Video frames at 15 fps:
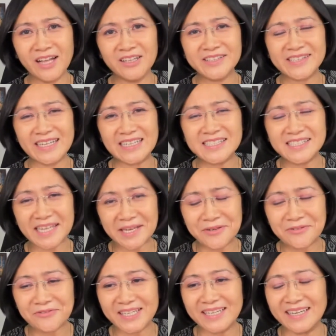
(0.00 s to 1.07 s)
health and
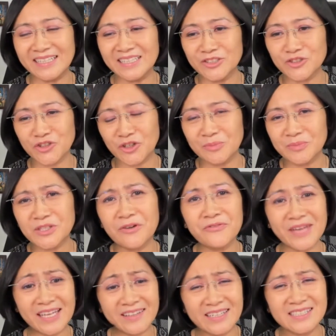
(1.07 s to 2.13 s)
safety and in terms
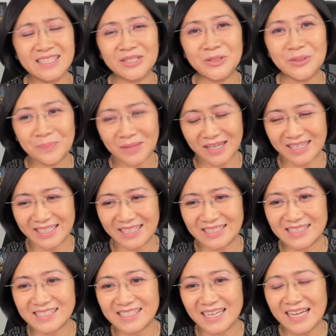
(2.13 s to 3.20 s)
of ethics and
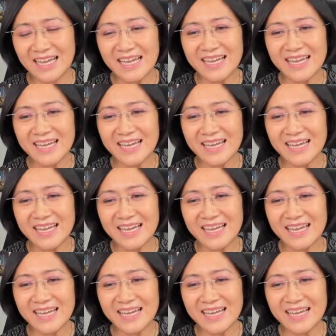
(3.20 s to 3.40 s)
compliance.